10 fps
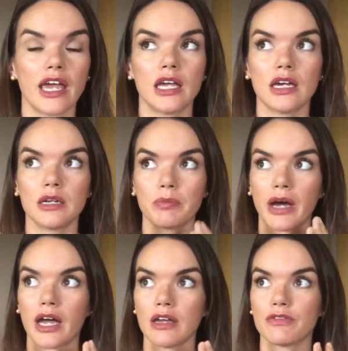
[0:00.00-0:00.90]
and
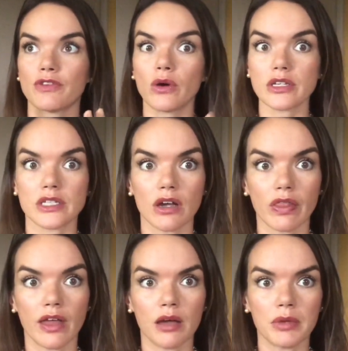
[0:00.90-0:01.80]
by focusing
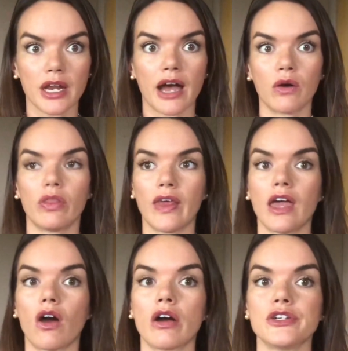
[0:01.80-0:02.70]
on them and how
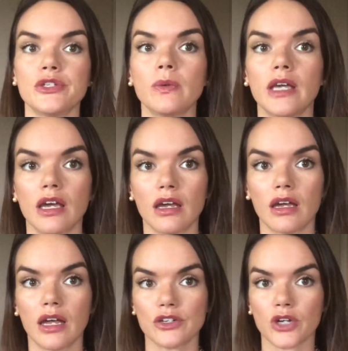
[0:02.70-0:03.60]
they are doing
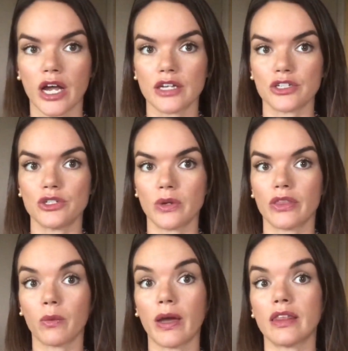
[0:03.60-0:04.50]
it and trying to do
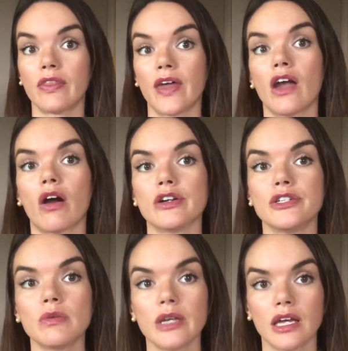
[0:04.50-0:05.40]
it the way that they are
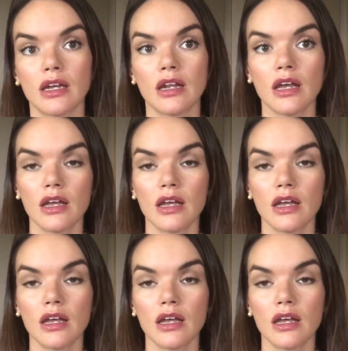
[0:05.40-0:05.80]
doing it,